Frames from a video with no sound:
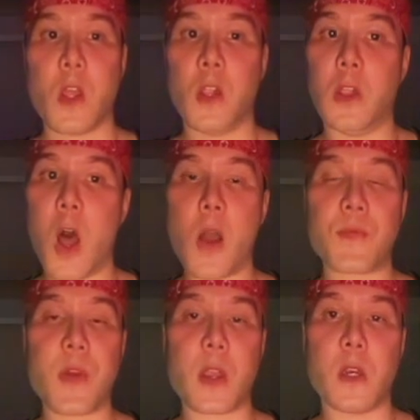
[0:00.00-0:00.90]
Long
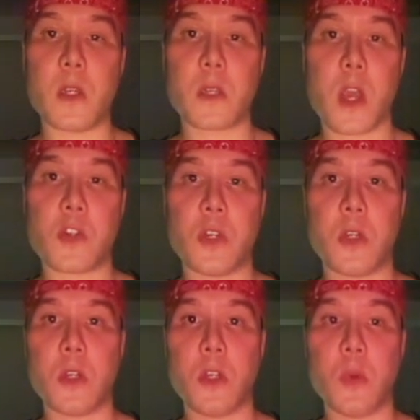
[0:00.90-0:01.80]
fucking
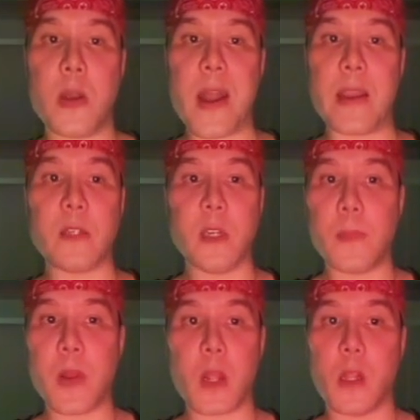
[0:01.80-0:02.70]
discussion. Could do a
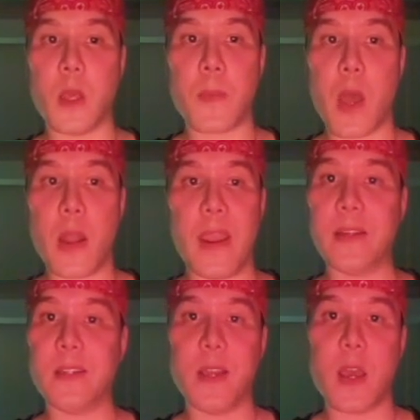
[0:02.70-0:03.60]
19-minute clip on
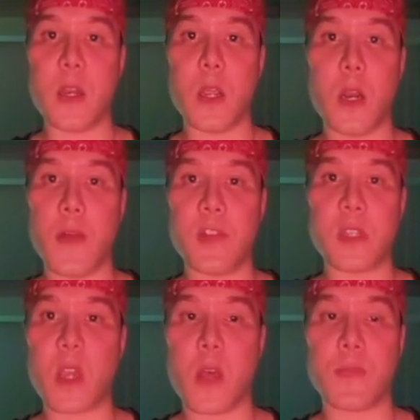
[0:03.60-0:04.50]
ATN in and of
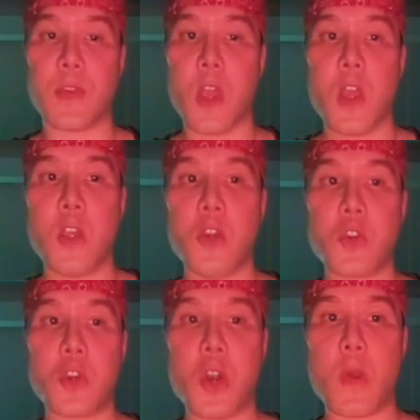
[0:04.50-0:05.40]
itself. You
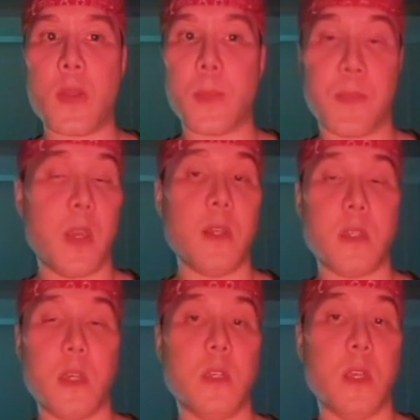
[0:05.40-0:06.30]
should know that the
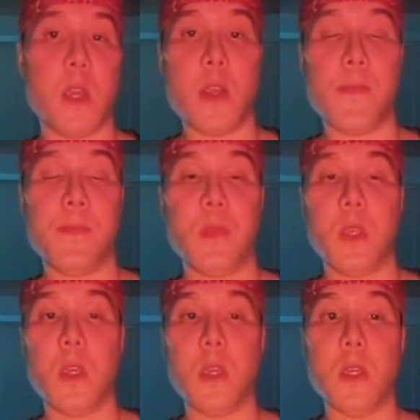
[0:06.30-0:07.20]
PCT
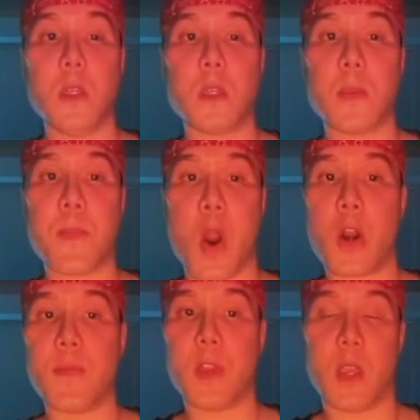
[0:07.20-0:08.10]
is the
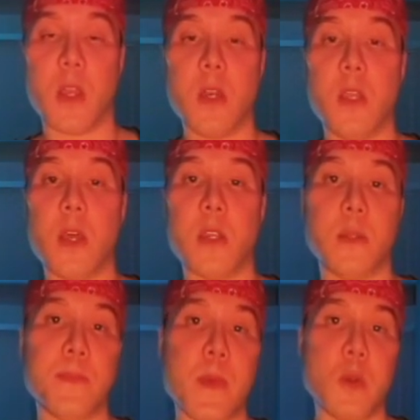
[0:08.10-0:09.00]
part of the kidney that
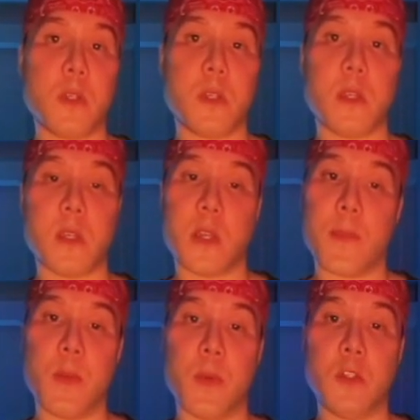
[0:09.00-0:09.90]
is most
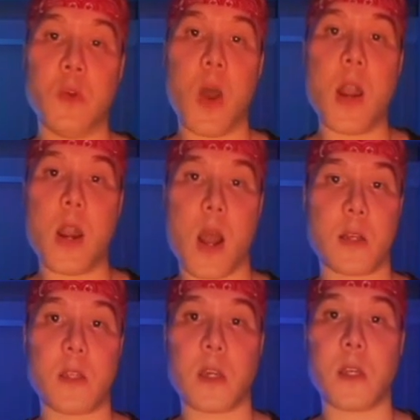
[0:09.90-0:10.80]
susceptible to
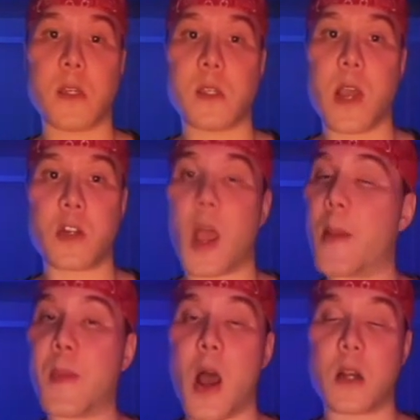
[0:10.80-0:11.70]

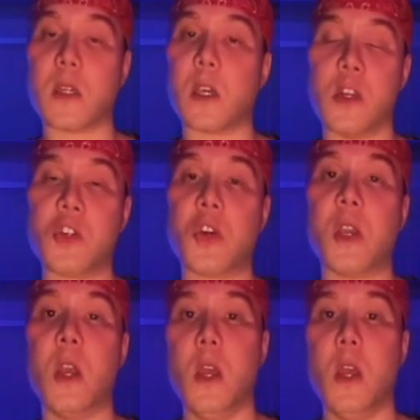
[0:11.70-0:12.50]
anoxic/hypoxic injury